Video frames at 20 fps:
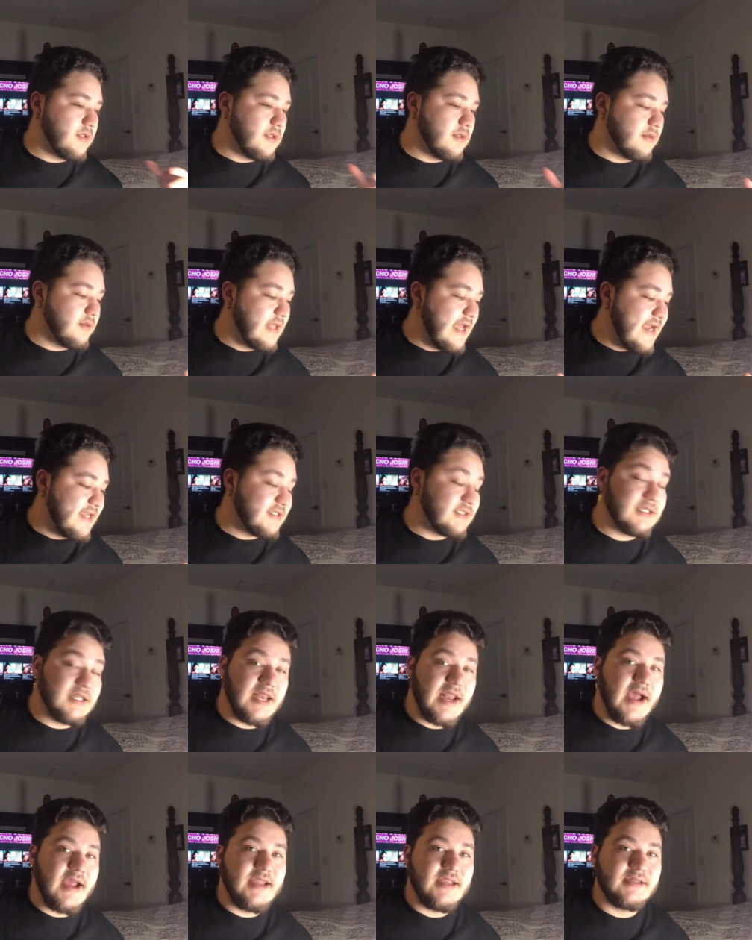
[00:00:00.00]
last
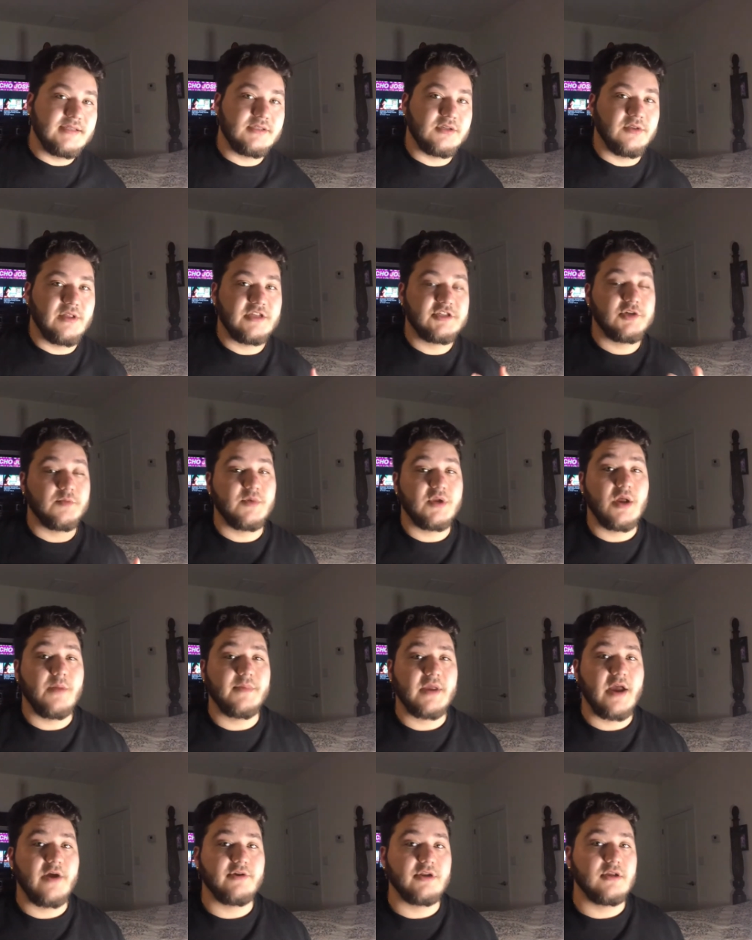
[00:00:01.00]
night, so that should be coming
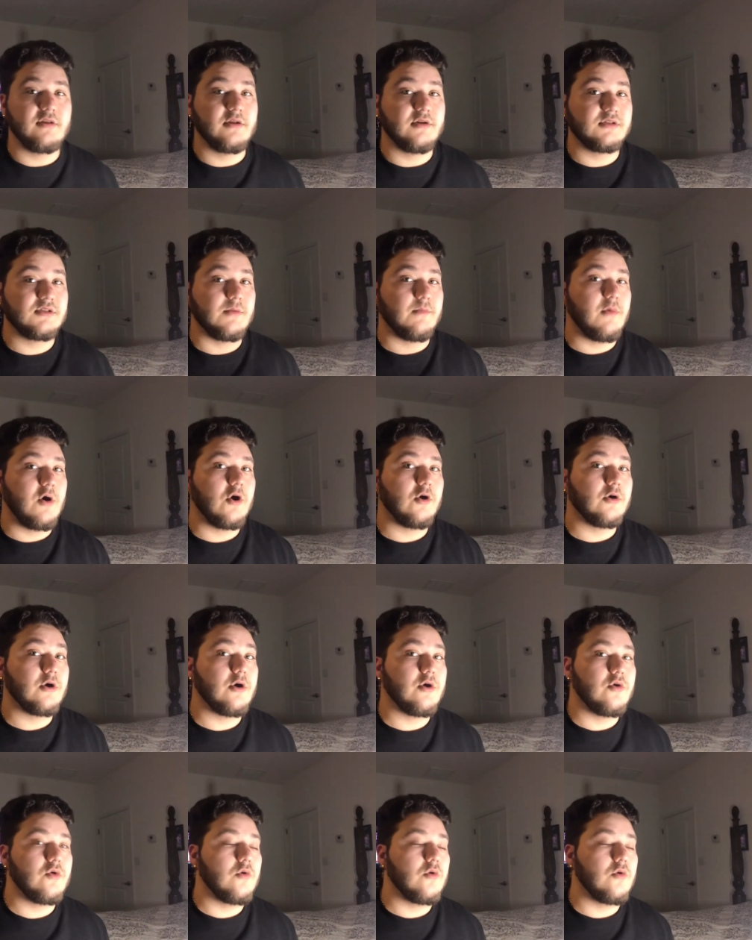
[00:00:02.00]
out either tomorrow